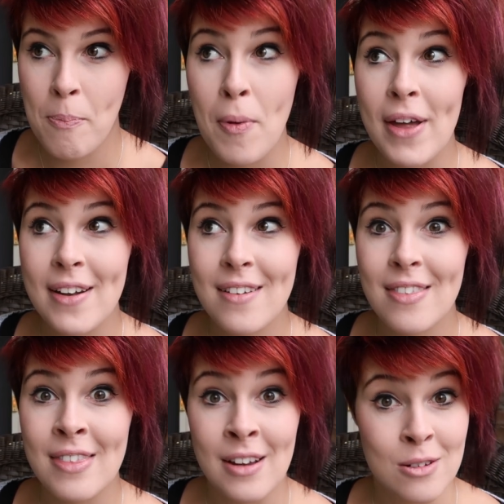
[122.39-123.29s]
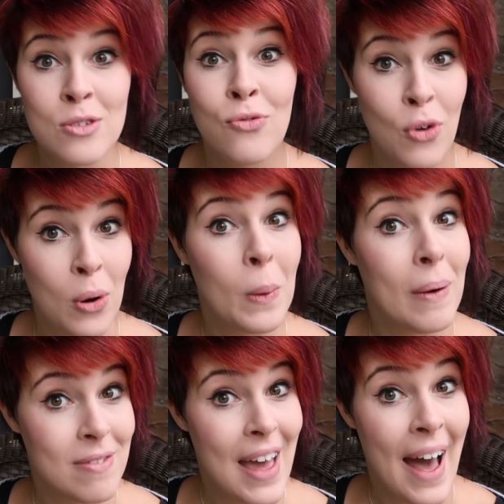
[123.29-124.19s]
but there's a photo
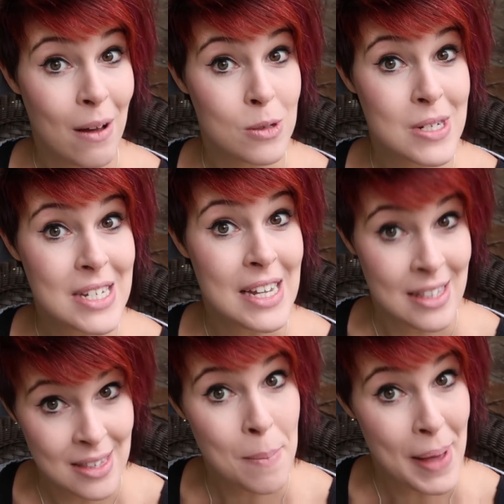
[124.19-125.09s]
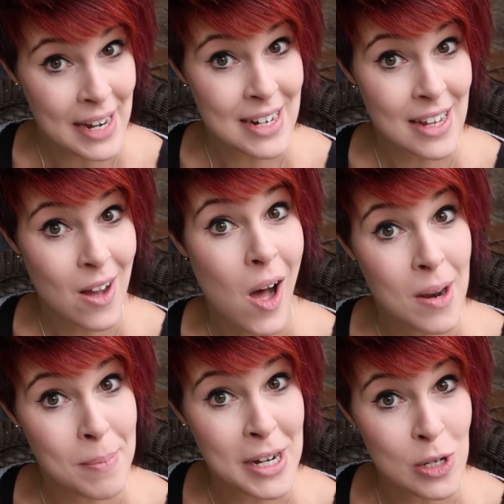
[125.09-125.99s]
of the house in the painting
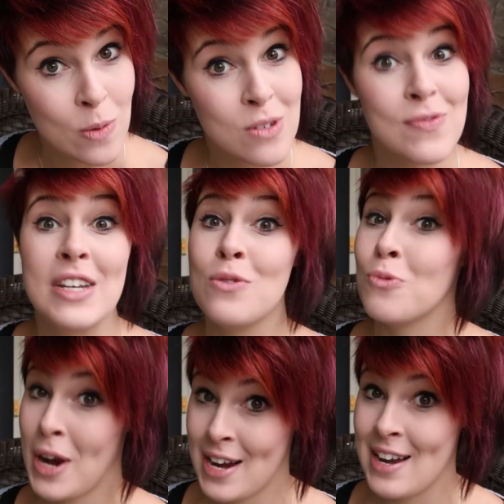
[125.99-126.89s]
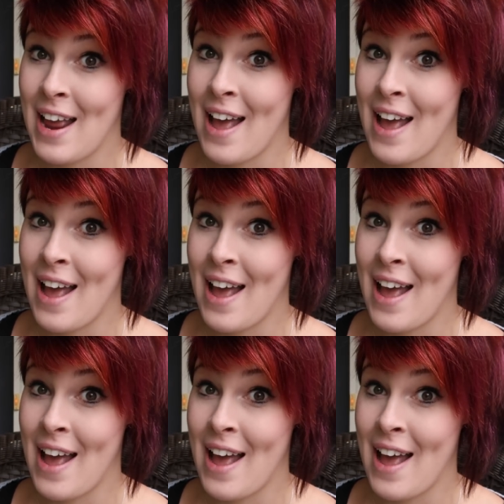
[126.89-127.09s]
on my newsfeed right